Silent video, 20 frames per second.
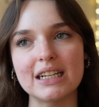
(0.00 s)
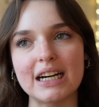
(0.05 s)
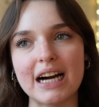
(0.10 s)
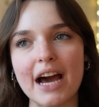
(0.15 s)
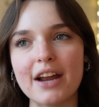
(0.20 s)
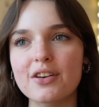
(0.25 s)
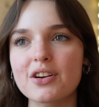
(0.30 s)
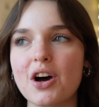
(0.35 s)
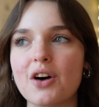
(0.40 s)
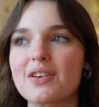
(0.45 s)

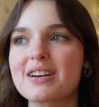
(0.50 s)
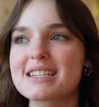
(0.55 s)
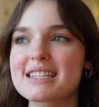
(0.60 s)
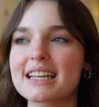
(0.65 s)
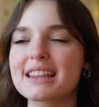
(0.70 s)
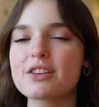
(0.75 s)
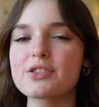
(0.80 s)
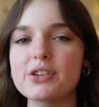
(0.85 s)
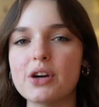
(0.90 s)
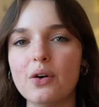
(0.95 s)
I don't know, cause
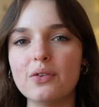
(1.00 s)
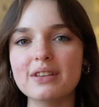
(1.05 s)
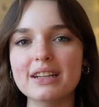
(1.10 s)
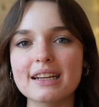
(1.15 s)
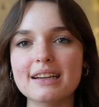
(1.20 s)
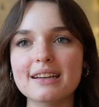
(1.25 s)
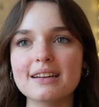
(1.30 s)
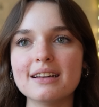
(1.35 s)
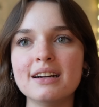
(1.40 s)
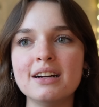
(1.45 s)
like there's
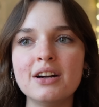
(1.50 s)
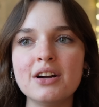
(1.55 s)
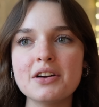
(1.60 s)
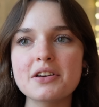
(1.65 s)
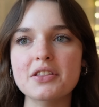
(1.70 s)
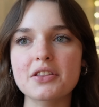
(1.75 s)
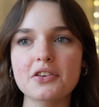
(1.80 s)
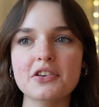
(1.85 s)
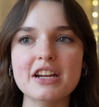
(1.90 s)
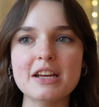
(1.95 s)
only
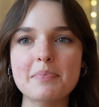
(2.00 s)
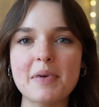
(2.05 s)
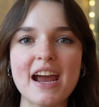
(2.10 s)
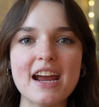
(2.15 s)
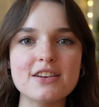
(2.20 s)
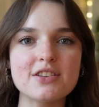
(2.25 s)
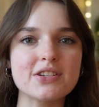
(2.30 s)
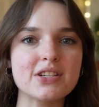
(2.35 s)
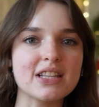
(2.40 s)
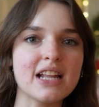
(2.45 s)
30
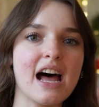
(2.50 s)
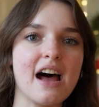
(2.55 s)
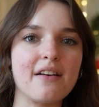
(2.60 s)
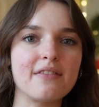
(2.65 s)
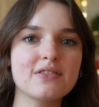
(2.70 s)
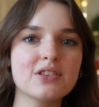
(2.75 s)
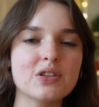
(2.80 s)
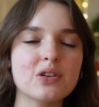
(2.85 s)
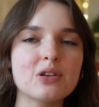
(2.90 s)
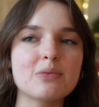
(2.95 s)
pages
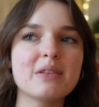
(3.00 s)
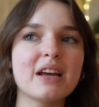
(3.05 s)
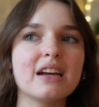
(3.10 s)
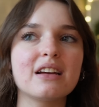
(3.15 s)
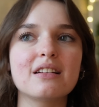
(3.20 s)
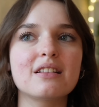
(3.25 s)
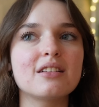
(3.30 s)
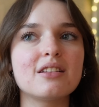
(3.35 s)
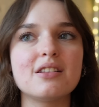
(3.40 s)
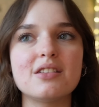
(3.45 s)
left. So I'm
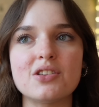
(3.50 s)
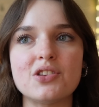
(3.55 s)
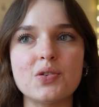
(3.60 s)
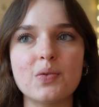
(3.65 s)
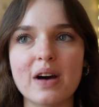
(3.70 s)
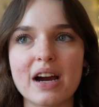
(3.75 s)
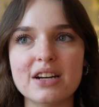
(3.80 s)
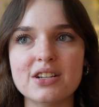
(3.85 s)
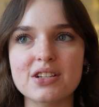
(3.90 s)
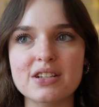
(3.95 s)
like,
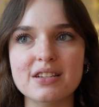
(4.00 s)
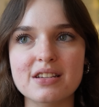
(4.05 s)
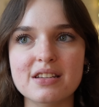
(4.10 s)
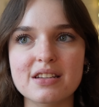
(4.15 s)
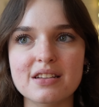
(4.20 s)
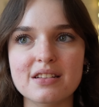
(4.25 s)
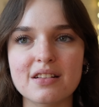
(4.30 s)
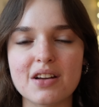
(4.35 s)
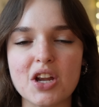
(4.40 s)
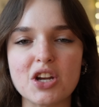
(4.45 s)
do I
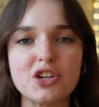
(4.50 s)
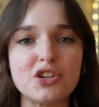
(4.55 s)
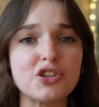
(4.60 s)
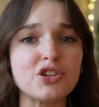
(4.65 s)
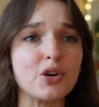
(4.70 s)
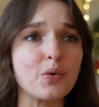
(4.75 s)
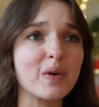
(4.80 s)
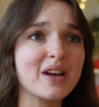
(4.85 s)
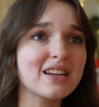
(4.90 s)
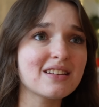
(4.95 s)
just
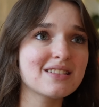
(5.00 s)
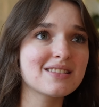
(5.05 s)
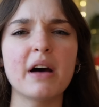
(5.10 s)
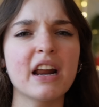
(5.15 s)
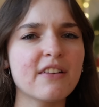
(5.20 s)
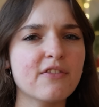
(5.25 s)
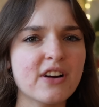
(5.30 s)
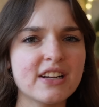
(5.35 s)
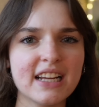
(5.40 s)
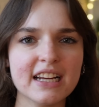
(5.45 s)
do it? But
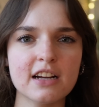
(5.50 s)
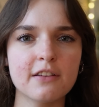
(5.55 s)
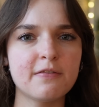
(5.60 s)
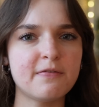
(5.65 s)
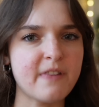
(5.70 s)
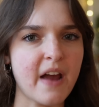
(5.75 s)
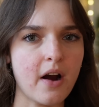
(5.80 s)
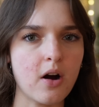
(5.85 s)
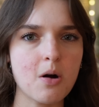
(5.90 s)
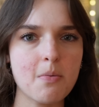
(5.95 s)
I've read like a
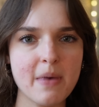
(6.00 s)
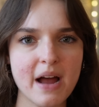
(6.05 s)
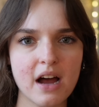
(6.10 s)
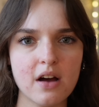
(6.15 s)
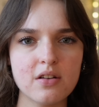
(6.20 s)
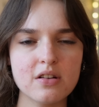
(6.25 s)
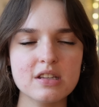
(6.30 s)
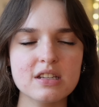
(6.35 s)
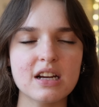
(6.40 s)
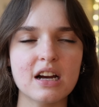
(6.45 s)
fair
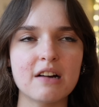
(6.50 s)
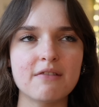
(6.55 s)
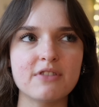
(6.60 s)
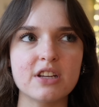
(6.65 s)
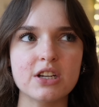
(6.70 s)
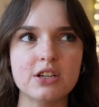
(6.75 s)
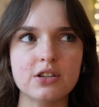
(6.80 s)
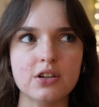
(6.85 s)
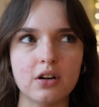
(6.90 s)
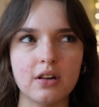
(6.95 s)
amount of
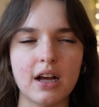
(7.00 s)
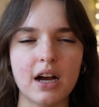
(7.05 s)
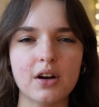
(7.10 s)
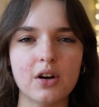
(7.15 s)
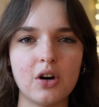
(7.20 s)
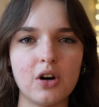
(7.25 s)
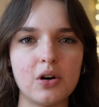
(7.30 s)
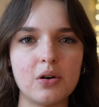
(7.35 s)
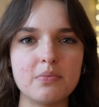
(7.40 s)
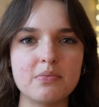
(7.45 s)
these Sherlock
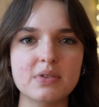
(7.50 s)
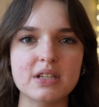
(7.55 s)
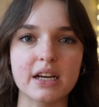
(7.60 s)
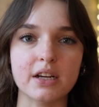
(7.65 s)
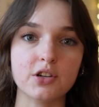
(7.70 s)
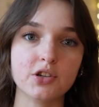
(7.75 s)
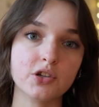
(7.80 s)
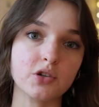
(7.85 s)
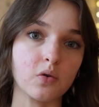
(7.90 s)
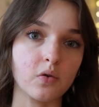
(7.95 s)
Holmes
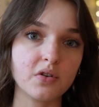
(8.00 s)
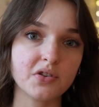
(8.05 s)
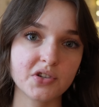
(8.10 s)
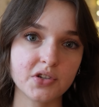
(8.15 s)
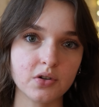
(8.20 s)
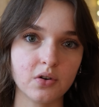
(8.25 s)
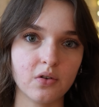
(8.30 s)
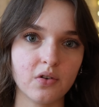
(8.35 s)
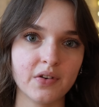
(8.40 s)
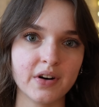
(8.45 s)
like short
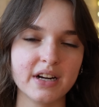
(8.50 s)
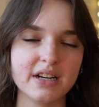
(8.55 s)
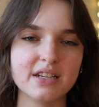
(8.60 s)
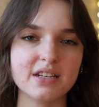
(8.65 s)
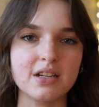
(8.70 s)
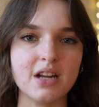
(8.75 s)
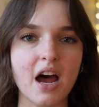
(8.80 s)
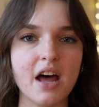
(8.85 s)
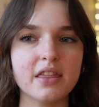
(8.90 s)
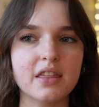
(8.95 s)

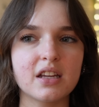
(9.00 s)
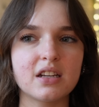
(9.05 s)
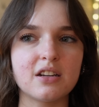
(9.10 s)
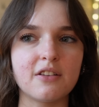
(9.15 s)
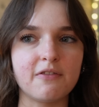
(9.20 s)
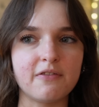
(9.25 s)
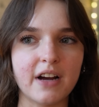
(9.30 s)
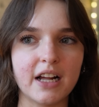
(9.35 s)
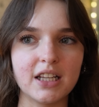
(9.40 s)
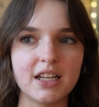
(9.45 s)
stories, not the
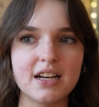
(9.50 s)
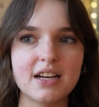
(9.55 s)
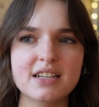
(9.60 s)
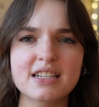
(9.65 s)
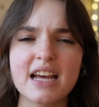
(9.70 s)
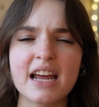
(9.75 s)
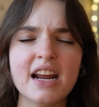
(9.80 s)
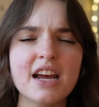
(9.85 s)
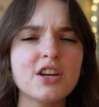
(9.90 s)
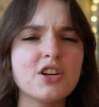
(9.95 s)
novellas.
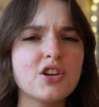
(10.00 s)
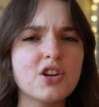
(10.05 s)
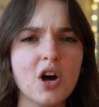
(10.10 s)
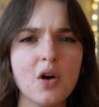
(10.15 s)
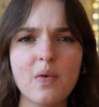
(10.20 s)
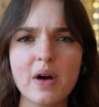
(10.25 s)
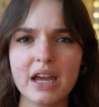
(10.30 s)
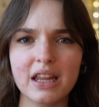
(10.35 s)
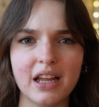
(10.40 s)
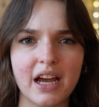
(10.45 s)
And I
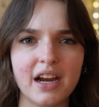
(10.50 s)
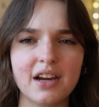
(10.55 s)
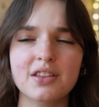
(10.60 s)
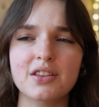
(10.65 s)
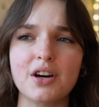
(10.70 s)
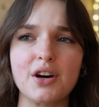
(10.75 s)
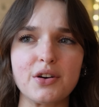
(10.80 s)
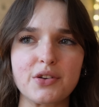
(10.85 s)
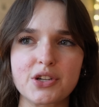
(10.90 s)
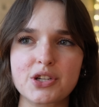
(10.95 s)
know I like
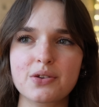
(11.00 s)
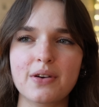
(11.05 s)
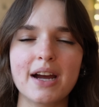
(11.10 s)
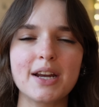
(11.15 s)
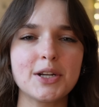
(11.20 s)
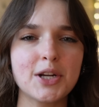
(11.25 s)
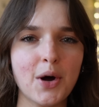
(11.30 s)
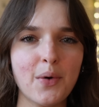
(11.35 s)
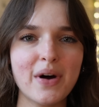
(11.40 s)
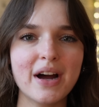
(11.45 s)
those. So I
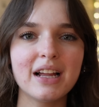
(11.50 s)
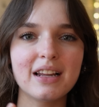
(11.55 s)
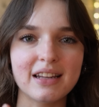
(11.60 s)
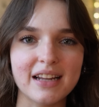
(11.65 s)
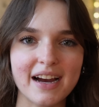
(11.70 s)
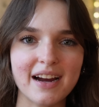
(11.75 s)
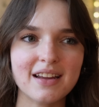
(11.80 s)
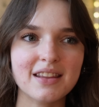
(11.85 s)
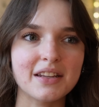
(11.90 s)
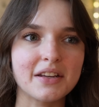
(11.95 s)
know I
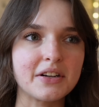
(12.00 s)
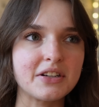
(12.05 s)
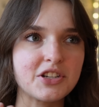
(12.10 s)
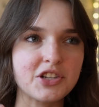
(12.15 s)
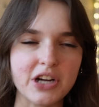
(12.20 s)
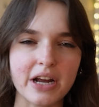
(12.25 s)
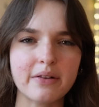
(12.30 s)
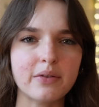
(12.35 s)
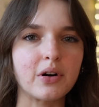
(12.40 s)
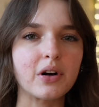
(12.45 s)
like the
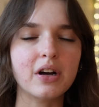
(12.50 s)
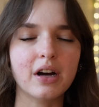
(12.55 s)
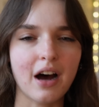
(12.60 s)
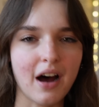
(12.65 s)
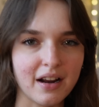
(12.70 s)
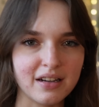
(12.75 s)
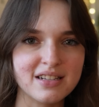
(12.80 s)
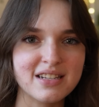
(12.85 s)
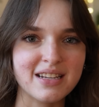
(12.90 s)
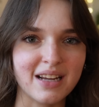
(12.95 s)
general
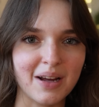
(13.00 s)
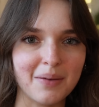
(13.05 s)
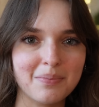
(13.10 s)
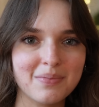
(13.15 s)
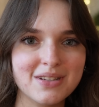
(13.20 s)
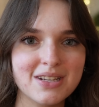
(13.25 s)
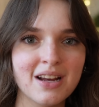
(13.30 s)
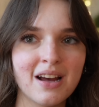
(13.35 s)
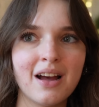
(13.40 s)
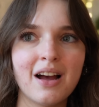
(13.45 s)

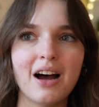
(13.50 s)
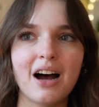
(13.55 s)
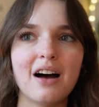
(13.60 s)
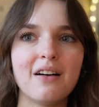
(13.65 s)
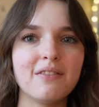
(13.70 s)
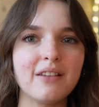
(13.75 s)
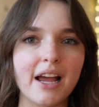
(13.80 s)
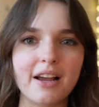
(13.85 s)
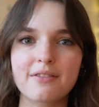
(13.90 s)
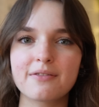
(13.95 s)
concept
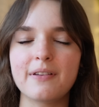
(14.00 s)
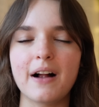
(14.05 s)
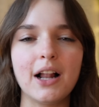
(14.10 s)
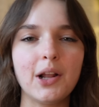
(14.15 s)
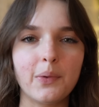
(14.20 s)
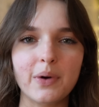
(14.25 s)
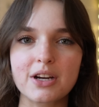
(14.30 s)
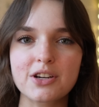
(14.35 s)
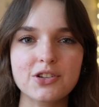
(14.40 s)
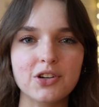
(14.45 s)
of like
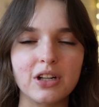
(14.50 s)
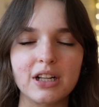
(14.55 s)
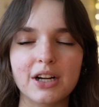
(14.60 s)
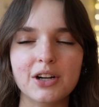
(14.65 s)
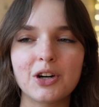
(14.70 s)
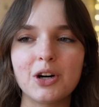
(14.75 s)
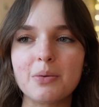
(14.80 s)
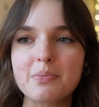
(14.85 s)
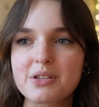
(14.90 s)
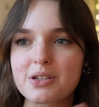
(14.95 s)
following Sherlock
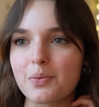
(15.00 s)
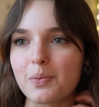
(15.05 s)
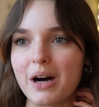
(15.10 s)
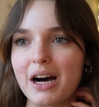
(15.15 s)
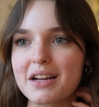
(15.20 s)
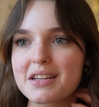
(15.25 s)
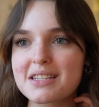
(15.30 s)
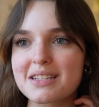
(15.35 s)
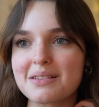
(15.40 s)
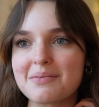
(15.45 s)
Holmes and
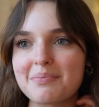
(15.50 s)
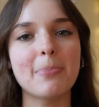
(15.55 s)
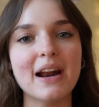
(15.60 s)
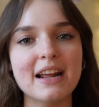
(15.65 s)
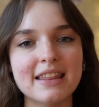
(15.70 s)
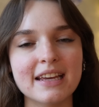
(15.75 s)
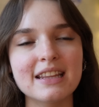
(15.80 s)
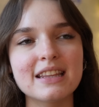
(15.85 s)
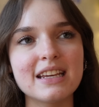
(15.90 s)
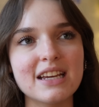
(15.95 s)
Watson. But
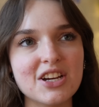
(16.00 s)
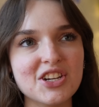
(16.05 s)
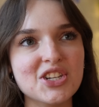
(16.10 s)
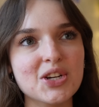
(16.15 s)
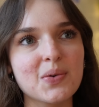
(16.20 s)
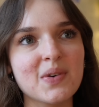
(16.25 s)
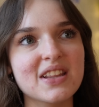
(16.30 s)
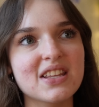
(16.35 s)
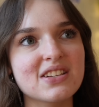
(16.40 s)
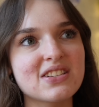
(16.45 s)
I think the
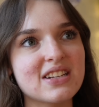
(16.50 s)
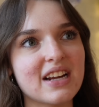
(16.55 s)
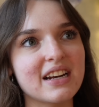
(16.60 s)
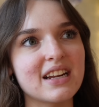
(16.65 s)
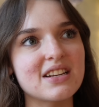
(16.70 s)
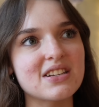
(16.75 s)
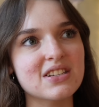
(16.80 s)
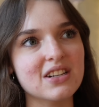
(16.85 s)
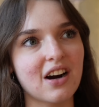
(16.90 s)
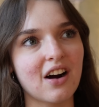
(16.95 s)
issue with A Study
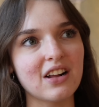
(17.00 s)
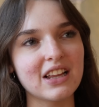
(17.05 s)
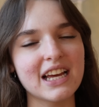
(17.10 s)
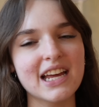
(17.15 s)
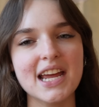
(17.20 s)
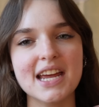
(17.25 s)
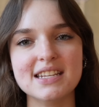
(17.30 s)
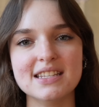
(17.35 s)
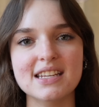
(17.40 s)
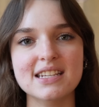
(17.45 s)
in
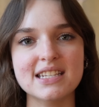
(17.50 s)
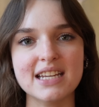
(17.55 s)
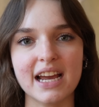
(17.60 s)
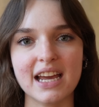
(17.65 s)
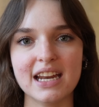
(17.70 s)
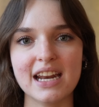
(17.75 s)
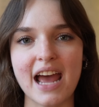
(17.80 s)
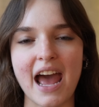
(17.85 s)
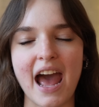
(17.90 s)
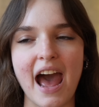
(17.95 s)
Scarlet is the
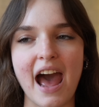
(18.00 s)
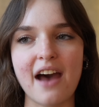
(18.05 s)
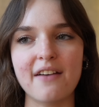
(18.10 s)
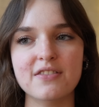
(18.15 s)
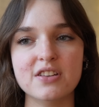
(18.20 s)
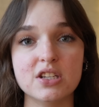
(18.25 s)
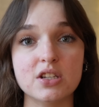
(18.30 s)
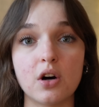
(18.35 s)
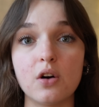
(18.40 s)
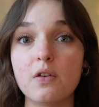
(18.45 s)
second half
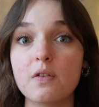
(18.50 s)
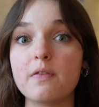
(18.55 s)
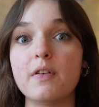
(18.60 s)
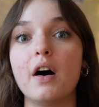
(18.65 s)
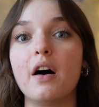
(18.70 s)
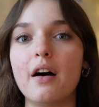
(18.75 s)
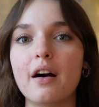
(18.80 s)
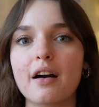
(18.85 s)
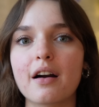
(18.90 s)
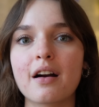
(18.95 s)
so
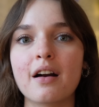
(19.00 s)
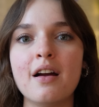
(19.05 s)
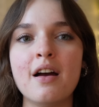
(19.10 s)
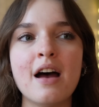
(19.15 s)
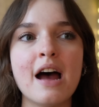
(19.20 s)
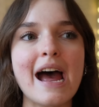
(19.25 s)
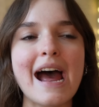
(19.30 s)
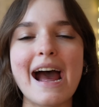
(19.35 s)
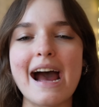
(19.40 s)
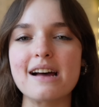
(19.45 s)
far
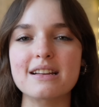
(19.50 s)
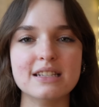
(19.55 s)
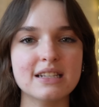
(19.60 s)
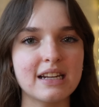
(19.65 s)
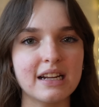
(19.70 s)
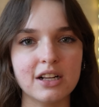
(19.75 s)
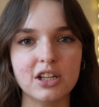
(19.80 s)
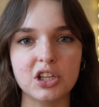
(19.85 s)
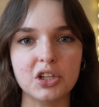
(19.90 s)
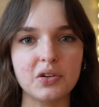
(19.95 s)
hasn't
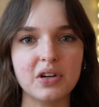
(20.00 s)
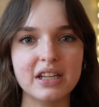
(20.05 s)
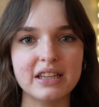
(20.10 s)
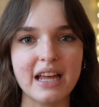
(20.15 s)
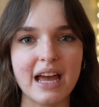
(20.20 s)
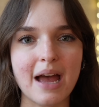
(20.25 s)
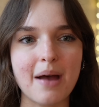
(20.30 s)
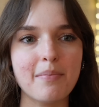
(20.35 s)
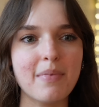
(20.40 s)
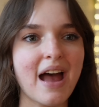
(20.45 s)
included
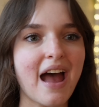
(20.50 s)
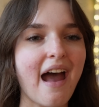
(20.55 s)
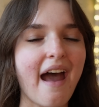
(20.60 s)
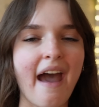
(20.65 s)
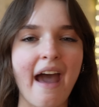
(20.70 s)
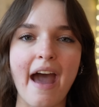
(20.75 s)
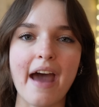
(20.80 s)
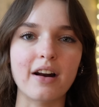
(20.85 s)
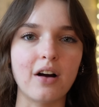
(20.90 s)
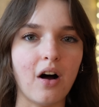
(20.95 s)
them
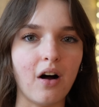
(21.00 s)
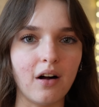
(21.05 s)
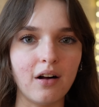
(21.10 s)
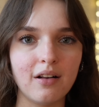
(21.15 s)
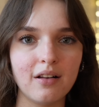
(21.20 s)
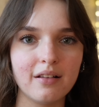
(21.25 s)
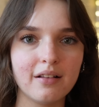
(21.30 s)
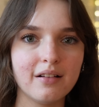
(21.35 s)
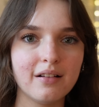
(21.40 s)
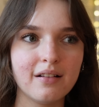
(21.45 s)
at
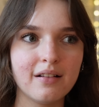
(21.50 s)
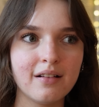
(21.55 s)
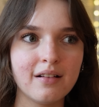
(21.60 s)
all.